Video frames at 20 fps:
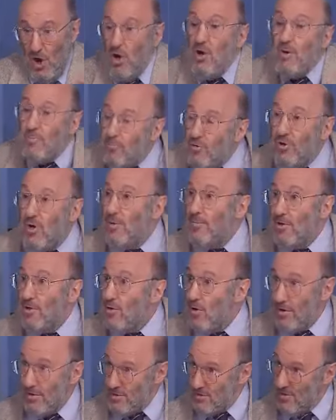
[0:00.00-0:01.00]
unemployment
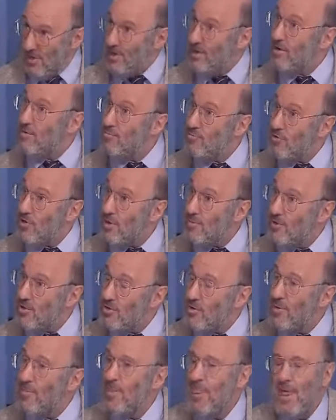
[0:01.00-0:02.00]
law. It's not an employment
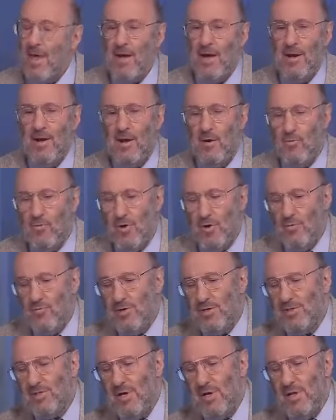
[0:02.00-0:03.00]
law. Now, we,
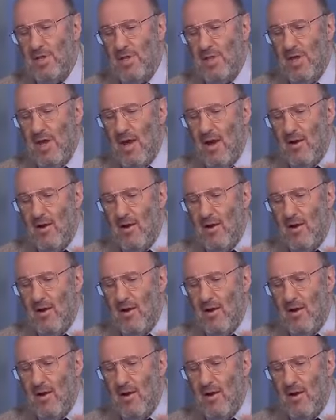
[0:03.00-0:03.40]
we say that the